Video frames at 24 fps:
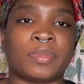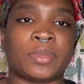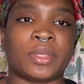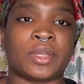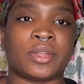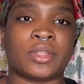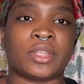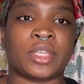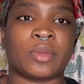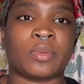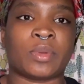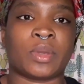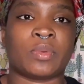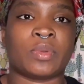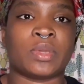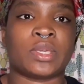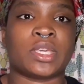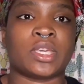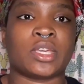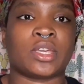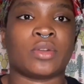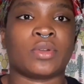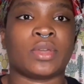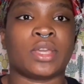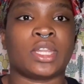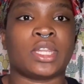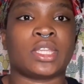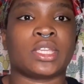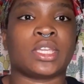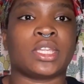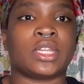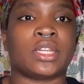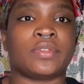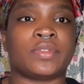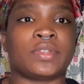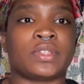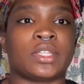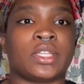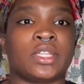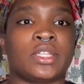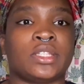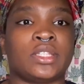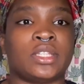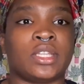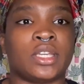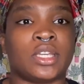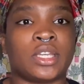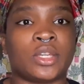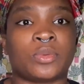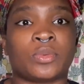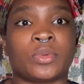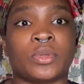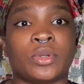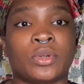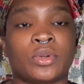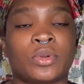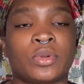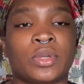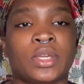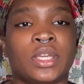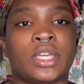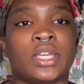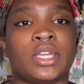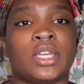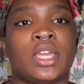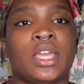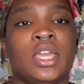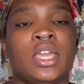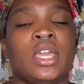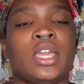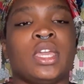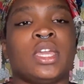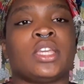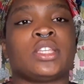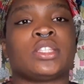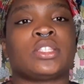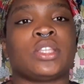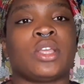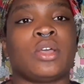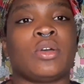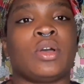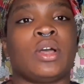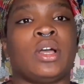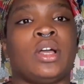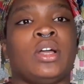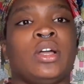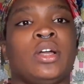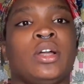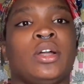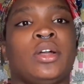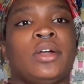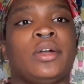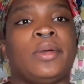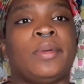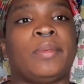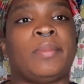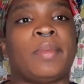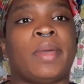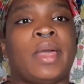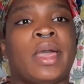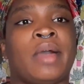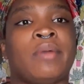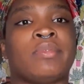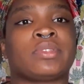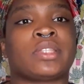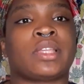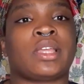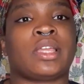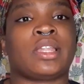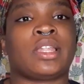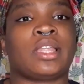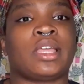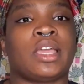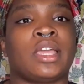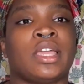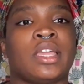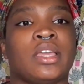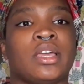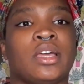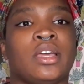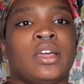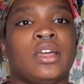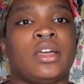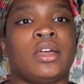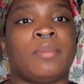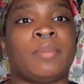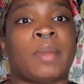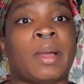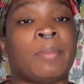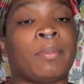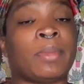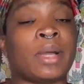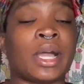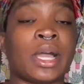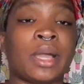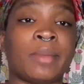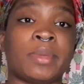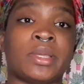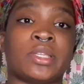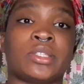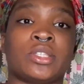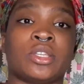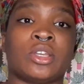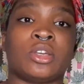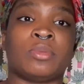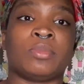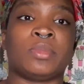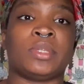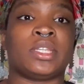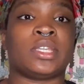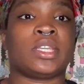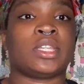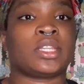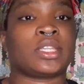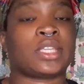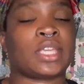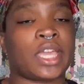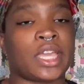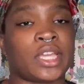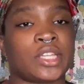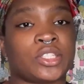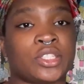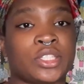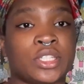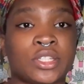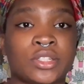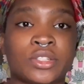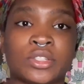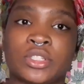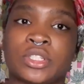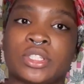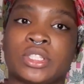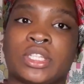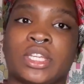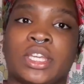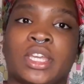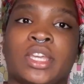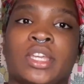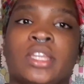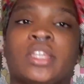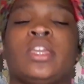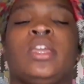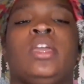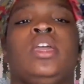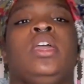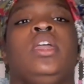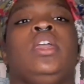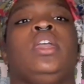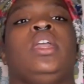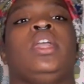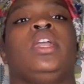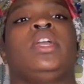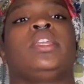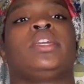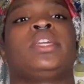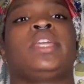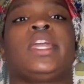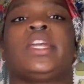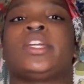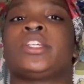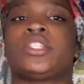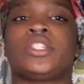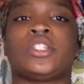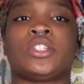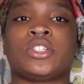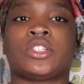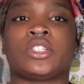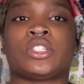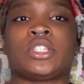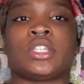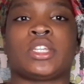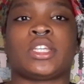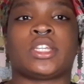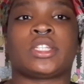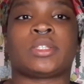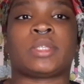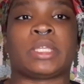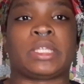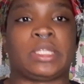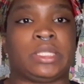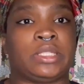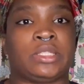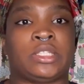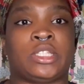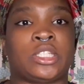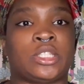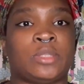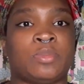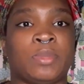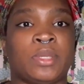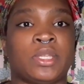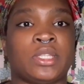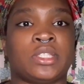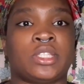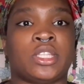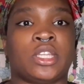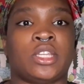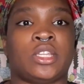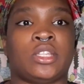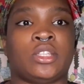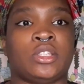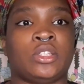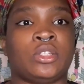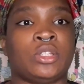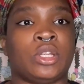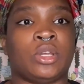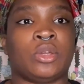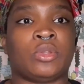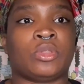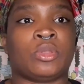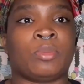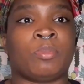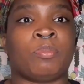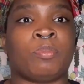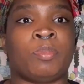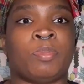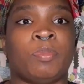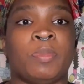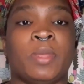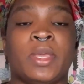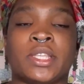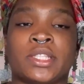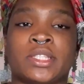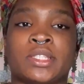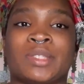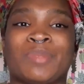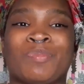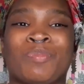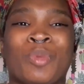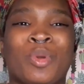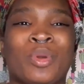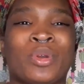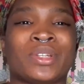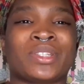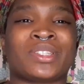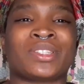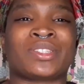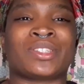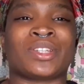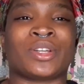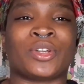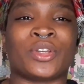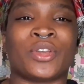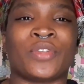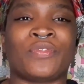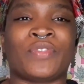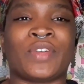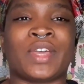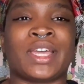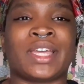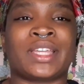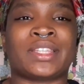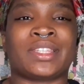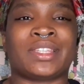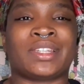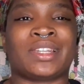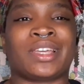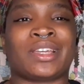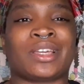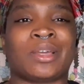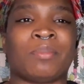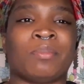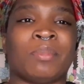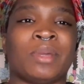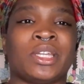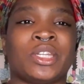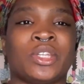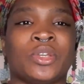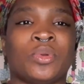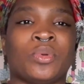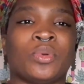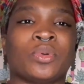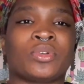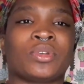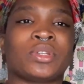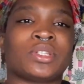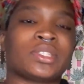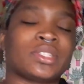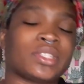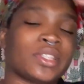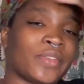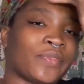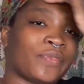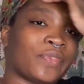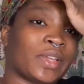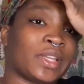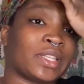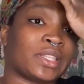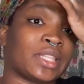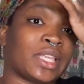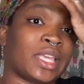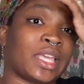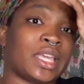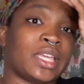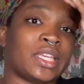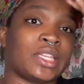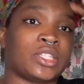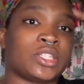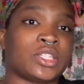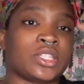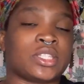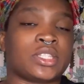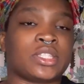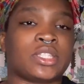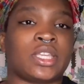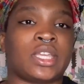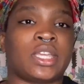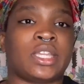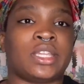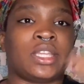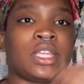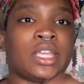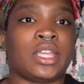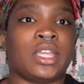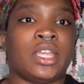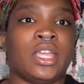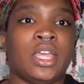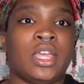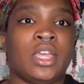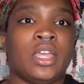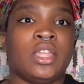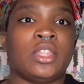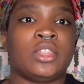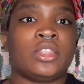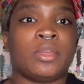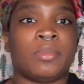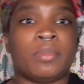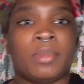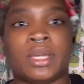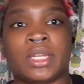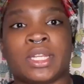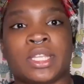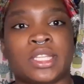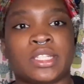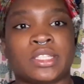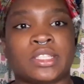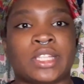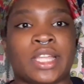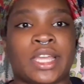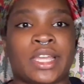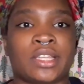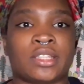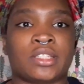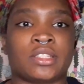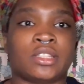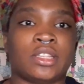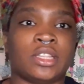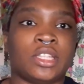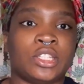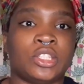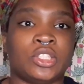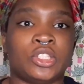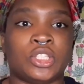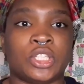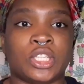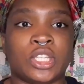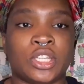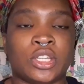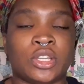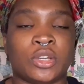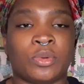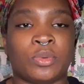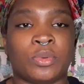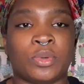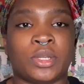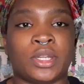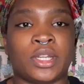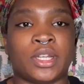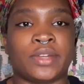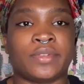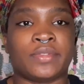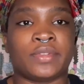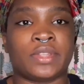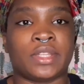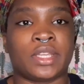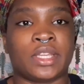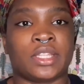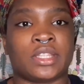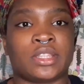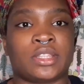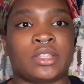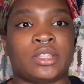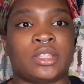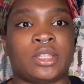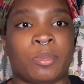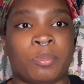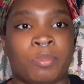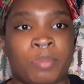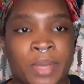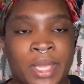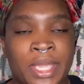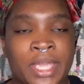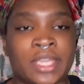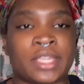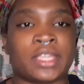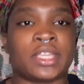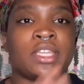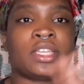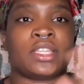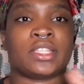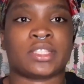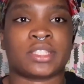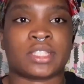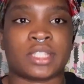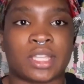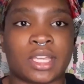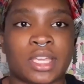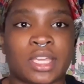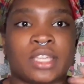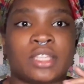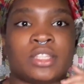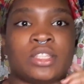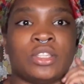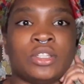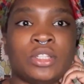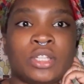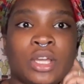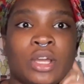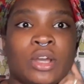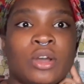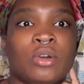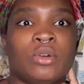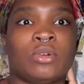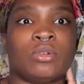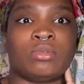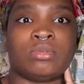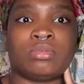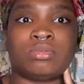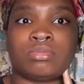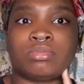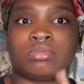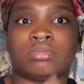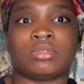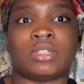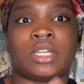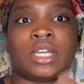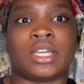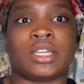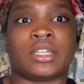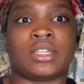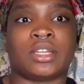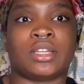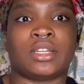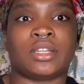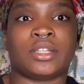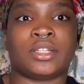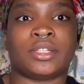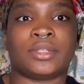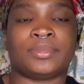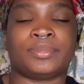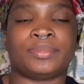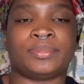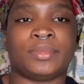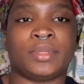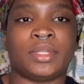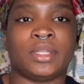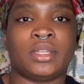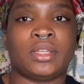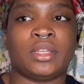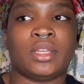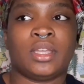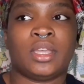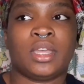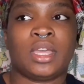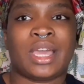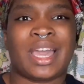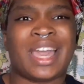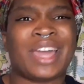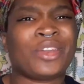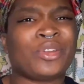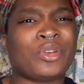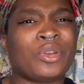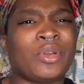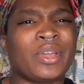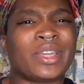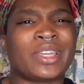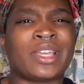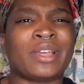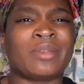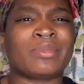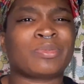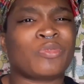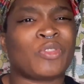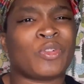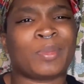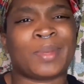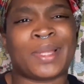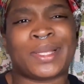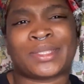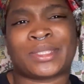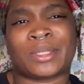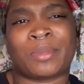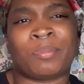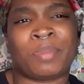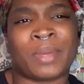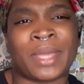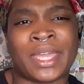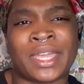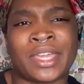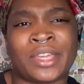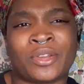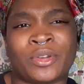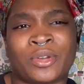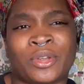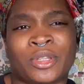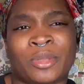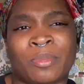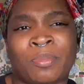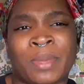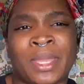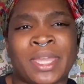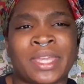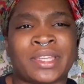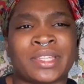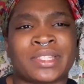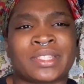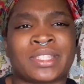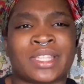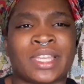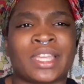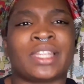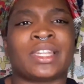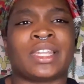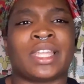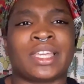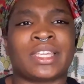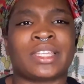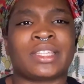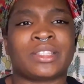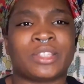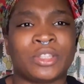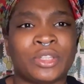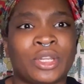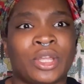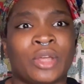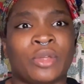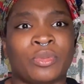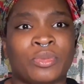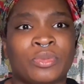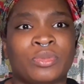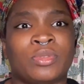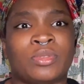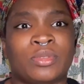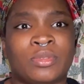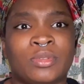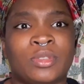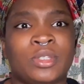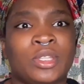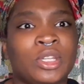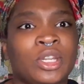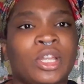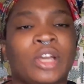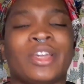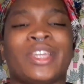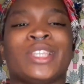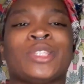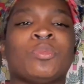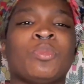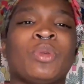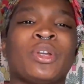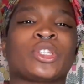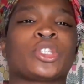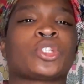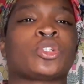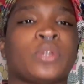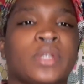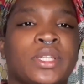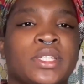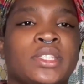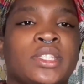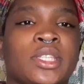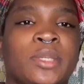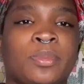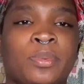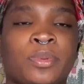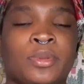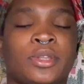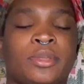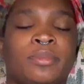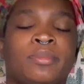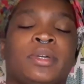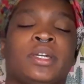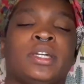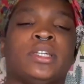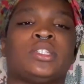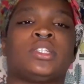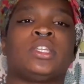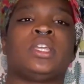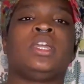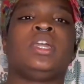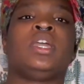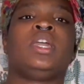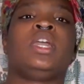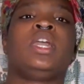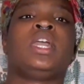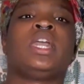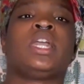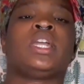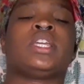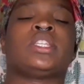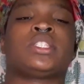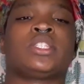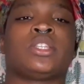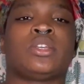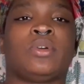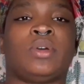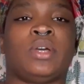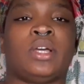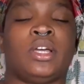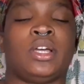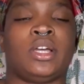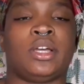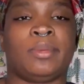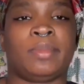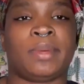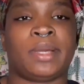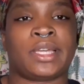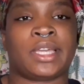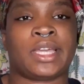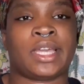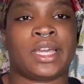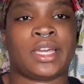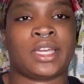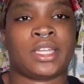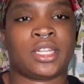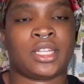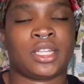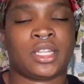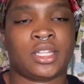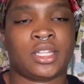there, that way we can go ahead and get everything done real quick. And so I was all like, my mom had told me to get a cashier's check, and a cashier's check just means that, you know, it's more certified than like a money order and stuff like that. It's just saying that the money is like legit or whatever, that the bank is like, you know, like I don't know, it comes from like the bank, or the bank is saying like, you know, it's more trusted pretty much. And so I got